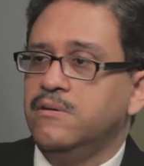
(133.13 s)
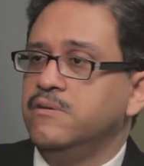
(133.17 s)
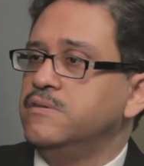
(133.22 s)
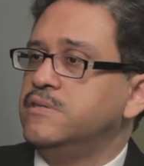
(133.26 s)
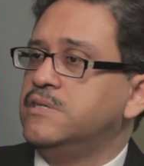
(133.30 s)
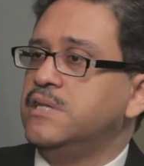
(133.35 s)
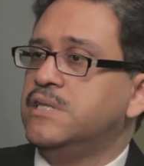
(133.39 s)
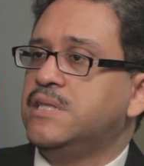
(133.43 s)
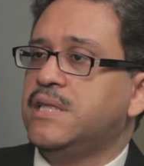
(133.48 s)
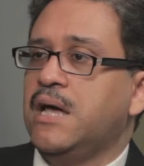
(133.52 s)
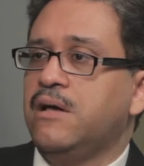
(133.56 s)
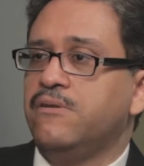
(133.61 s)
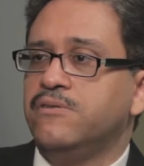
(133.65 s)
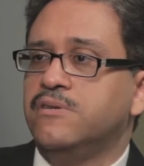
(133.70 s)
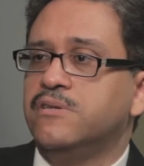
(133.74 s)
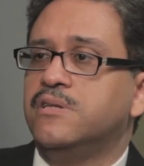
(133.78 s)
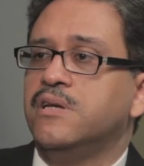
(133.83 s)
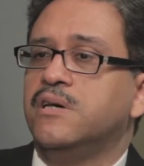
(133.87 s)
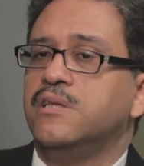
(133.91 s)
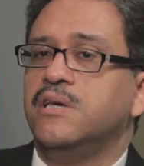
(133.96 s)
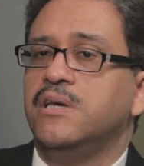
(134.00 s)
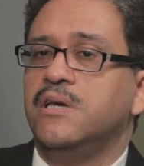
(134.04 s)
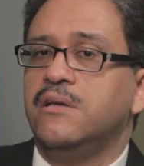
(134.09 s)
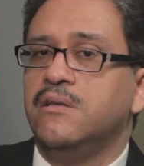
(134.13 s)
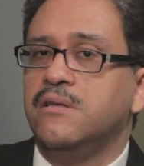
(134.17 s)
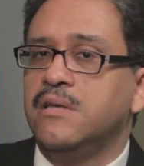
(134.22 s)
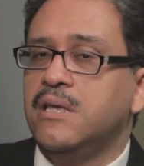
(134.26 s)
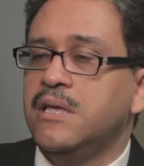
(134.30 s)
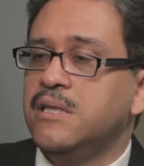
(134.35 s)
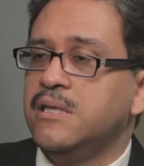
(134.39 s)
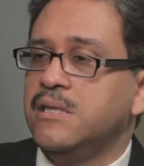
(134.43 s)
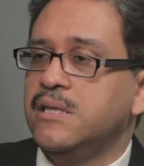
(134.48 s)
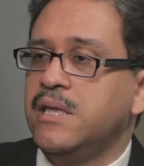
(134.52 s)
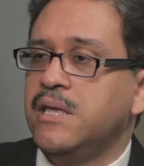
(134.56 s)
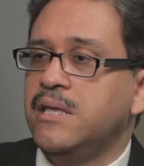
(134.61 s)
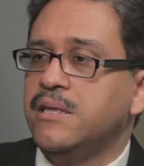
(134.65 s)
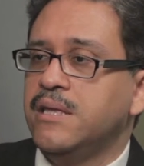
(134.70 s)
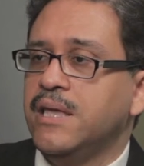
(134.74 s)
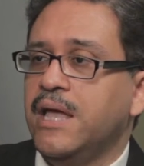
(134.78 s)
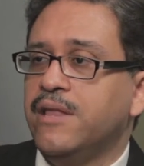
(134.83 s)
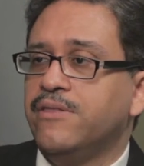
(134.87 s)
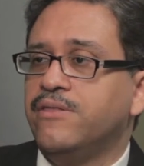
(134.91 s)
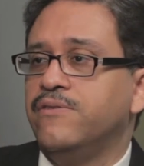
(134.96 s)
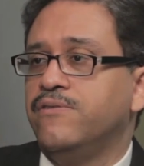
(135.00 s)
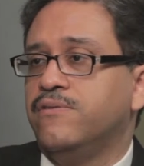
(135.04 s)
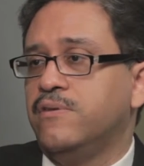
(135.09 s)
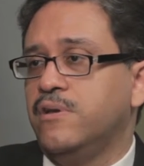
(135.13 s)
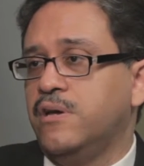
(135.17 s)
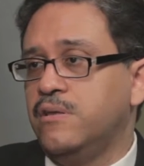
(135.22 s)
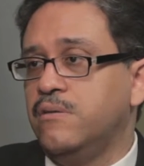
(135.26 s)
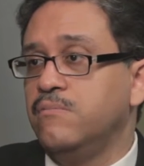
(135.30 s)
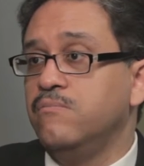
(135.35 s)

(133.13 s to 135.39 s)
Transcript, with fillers: sit down, and study, and get this done,